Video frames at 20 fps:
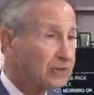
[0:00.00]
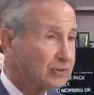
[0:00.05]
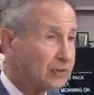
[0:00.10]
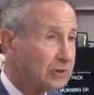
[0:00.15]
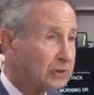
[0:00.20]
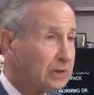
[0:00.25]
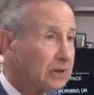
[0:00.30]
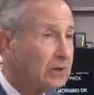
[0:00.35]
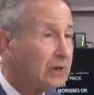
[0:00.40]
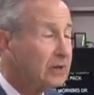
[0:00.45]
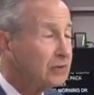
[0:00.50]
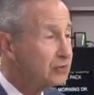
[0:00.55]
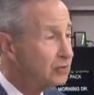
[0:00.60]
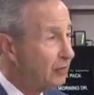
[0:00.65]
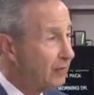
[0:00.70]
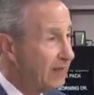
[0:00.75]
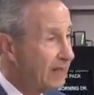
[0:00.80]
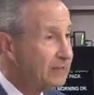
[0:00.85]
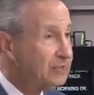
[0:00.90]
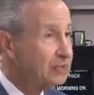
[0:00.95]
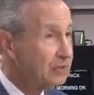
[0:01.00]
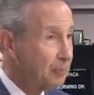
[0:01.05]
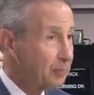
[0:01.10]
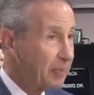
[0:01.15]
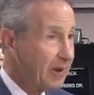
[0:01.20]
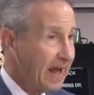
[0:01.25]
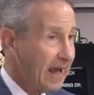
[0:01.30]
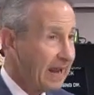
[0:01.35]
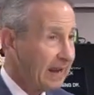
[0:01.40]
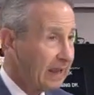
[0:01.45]
it. So that's the
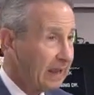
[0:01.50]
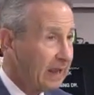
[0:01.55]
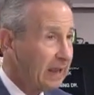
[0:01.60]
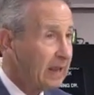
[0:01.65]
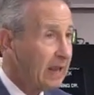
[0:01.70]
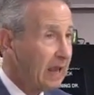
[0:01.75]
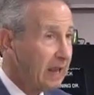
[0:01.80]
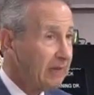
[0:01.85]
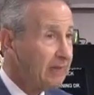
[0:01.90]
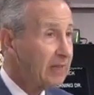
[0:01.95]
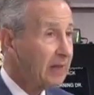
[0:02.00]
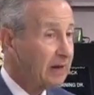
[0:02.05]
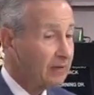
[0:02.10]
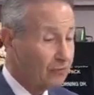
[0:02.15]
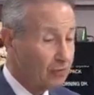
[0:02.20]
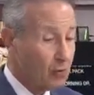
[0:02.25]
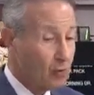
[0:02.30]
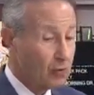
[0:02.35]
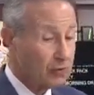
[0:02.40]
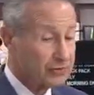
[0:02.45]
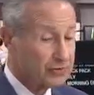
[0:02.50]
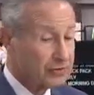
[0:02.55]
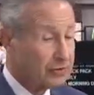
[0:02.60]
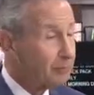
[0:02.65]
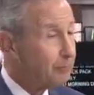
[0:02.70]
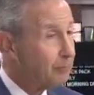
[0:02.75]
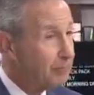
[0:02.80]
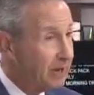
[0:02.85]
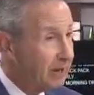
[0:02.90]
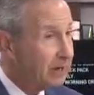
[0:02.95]
packing. And then, of course, the
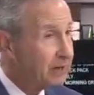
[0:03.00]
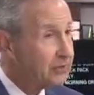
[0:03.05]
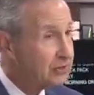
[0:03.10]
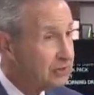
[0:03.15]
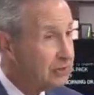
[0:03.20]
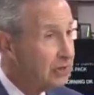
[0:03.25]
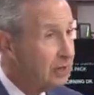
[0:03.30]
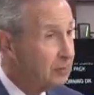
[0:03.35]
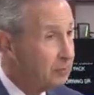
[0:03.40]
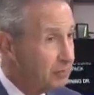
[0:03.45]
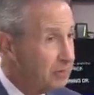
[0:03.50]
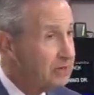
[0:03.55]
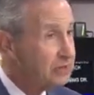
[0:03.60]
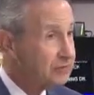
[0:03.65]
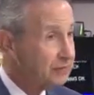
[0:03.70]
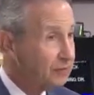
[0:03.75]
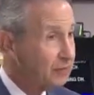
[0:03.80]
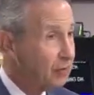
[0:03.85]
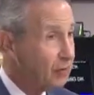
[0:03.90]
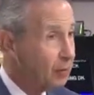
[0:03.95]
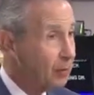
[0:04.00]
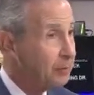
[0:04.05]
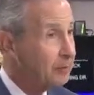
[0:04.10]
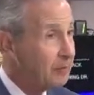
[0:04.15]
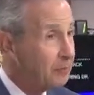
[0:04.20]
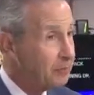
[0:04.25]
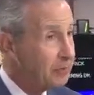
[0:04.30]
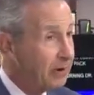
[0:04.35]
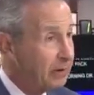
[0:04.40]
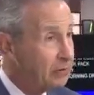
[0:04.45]
biggest piece of
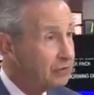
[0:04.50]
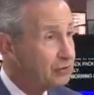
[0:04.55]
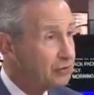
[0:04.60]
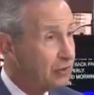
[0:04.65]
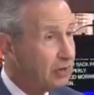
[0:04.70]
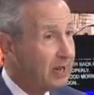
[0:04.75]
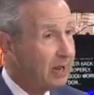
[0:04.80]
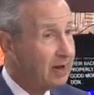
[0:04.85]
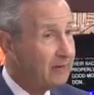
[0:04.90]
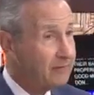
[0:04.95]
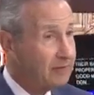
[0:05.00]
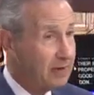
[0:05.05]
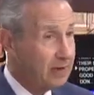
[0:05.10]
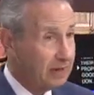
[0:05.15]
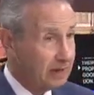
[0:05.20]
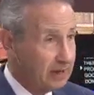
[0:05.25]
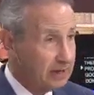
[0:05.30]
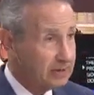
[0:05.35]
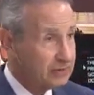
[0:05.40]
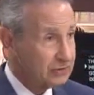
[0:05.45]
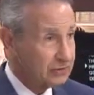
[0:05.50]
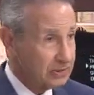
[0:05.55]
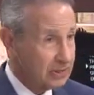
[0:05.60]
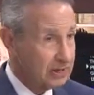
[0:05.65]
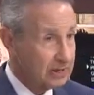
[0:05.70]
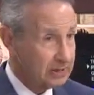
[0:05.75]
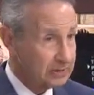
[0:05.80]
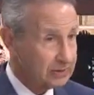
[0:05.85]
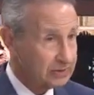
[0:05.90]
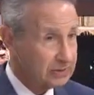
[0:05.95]
equipment parents should have is
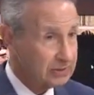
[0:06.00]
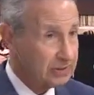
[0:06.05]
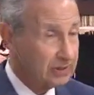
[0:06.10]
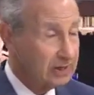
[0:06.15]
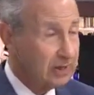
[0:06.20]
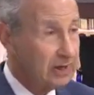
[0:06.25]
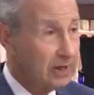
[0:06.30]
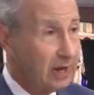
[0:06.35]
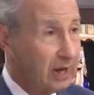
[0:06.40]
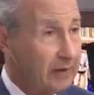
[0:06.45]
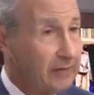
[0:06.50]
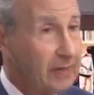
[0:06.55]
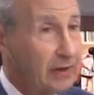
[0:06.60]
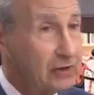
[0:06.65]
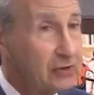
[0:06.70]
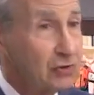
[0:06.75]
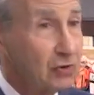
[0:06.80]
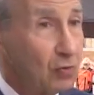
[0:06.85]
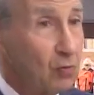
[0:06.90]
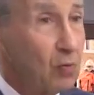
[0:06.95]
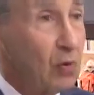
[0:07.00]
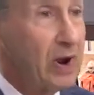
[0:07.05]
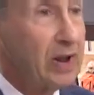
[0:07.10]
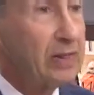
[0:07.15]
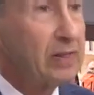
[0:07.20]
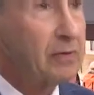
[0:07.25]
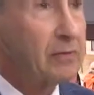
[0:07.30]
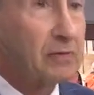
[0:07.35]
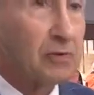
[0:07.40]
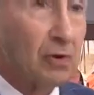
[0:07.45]
this. Hmm. And they should weigh
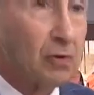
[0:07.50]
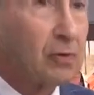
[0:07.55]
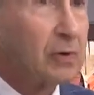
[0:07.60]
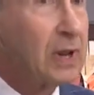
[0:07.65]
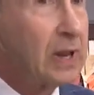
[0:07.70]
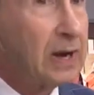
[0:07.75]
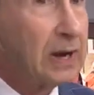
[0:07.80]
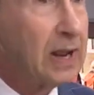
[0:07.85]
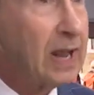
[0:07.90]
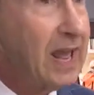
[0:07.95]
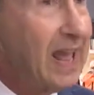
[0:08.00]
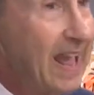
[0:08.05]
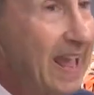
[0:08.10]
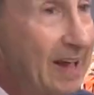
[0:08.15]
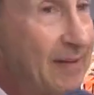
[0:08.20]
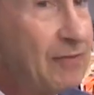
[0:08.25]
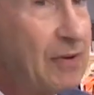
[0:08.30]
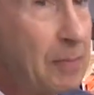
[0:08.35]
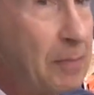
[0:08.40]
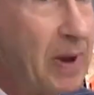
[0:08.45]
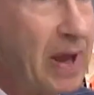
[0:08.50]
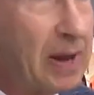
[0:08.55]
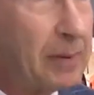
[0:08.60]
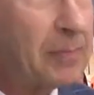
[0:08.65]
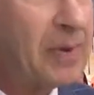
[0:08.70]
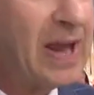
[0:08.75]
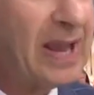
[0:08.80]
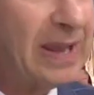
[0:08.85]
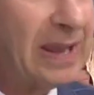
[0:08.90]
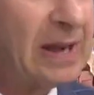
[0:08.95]
the, don't get a heavy
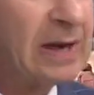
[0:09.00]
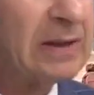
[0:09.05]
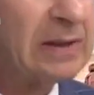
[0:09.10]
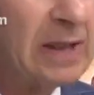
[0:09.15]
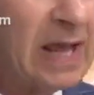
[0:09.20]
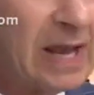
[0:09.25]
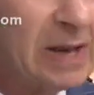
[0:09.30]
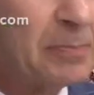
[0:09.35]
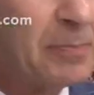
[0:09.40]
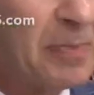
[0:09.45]
backpack, get a light